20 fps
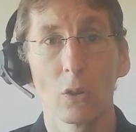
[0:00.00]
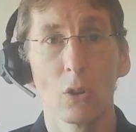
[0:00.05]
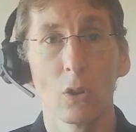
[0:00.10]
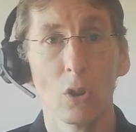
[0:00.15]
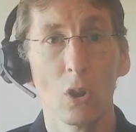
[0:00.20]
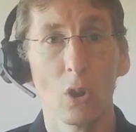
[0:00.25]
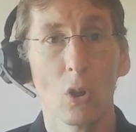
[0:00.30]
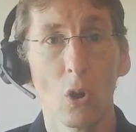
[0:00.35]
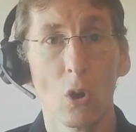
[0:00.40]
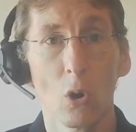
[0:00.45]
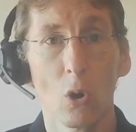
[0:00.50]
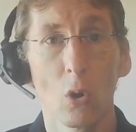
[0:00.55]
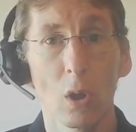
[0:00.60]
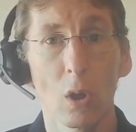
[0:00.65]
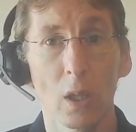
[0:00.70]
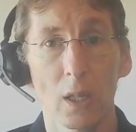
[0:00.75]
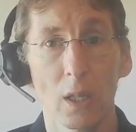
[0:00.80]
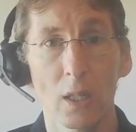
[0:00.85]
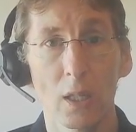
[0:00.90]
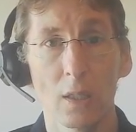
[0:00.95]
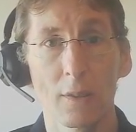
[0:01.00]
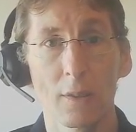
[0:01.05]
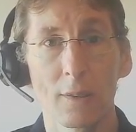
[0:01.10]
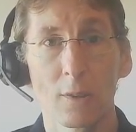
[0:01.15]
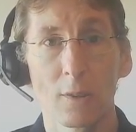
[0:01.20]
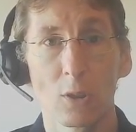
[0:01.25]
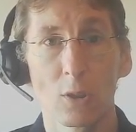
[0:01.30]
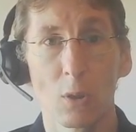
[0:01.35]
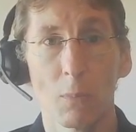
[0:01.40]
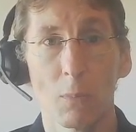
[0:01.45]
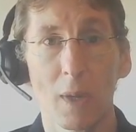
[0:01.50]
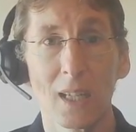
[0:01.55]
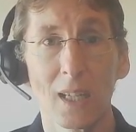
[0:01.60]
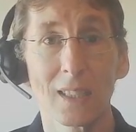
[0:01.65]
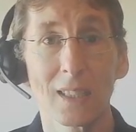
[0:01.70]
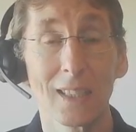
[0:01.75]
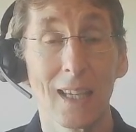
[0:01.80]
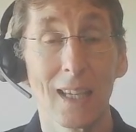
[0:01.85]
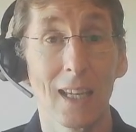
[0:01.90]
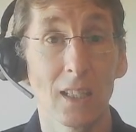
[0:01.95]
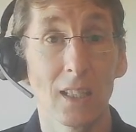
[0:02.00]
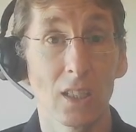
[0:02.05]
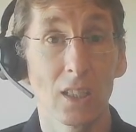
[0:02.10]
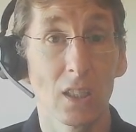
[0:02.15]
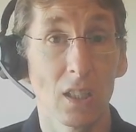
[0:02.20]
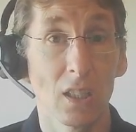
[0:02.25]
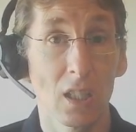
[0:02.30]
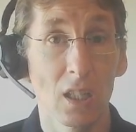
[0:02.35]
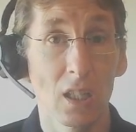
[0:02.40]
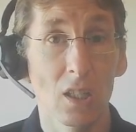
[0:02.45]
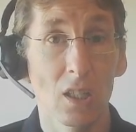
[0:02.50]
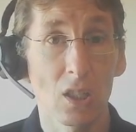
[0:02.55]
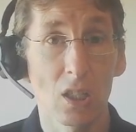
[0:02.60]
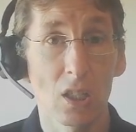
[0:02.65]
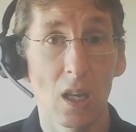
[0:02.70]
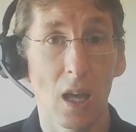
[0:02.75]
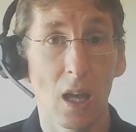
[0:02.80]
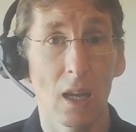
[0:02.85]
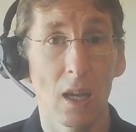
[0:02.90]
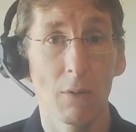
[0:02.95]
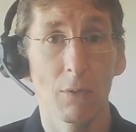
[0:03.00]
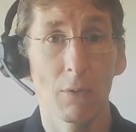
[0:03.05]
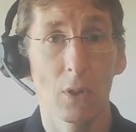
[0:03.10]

The goal is to make the engineer's life